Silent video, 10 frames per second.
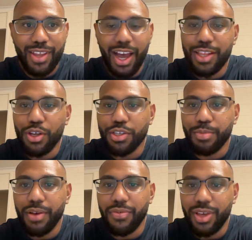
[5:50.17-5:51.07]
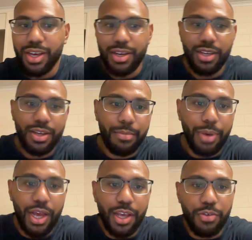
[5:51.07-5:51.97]
I Lost My Fear
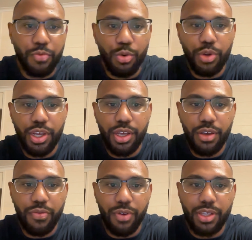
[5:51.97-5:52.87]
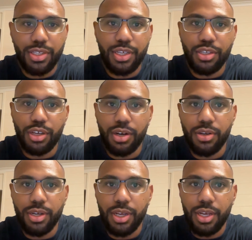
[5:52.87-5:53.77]
by Rudy Francisco.
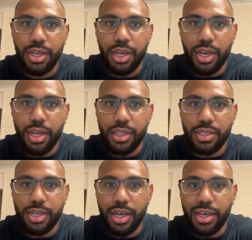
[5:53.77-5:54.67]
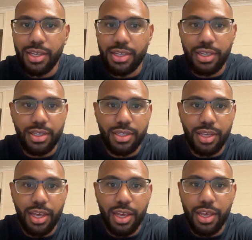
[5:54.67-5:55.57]
This guy is
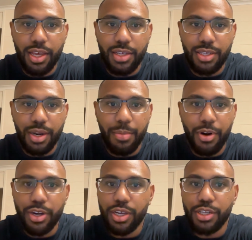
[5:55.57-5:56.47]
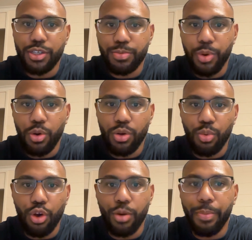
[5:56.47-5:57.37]
an American spoken
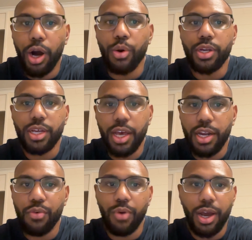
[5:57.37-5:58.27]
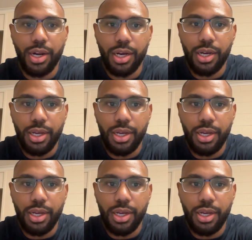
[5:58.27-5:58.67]
word poet and a writer.